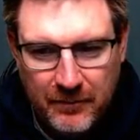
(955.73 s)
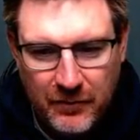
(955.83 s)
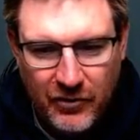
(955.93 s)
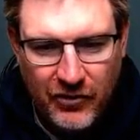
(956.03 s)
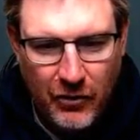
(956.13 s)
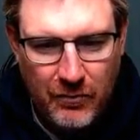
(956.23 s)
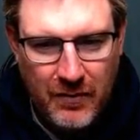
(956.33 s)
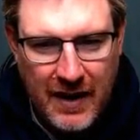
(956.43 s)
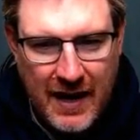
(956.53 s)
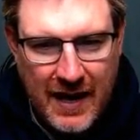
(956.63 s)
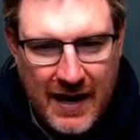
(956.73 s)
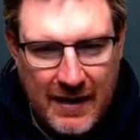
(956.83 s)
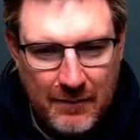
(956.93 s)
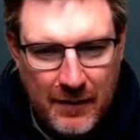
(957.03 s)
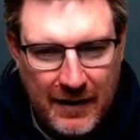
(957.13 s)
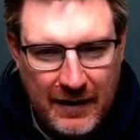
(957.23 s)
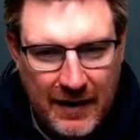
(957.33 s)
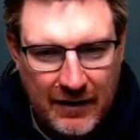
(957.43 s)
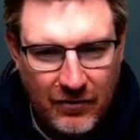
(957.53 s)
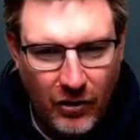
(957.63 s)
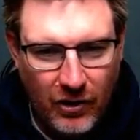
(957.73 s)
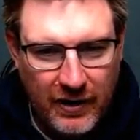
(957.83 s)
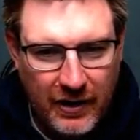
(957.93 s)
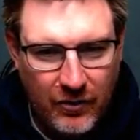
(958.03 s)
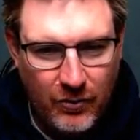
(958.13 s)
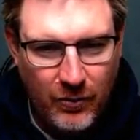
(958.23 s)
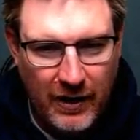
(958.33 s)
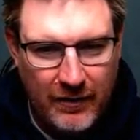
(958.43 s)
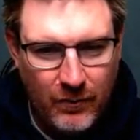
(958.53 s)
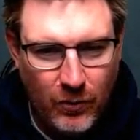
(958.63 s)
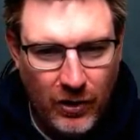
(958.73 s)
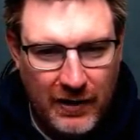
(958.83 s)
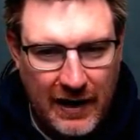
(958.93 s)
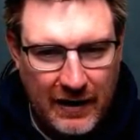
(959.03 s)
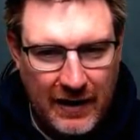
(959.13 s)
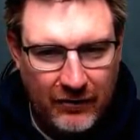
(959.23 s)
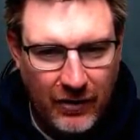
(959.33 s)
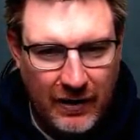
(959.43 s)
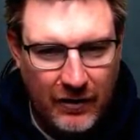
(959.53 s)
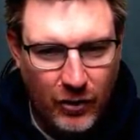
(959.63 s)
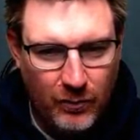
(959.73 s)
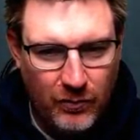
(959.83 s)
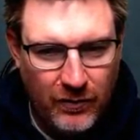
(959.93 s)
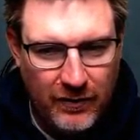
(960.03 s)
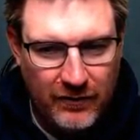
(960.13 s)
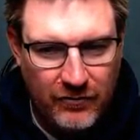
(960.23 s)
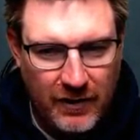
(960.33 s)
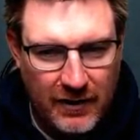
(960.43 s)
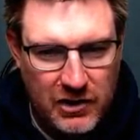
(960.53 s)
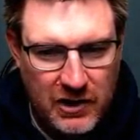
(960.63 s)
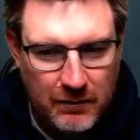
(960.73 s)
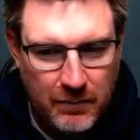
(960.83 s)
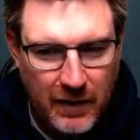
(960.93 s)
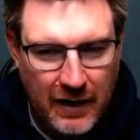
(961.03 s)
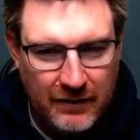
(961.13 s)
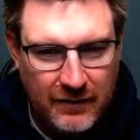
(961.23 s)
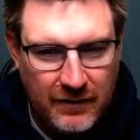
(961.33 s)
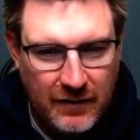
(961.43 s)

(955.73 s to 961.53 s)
So maybe it's not going to quite work out as I had hoped, this strategy, but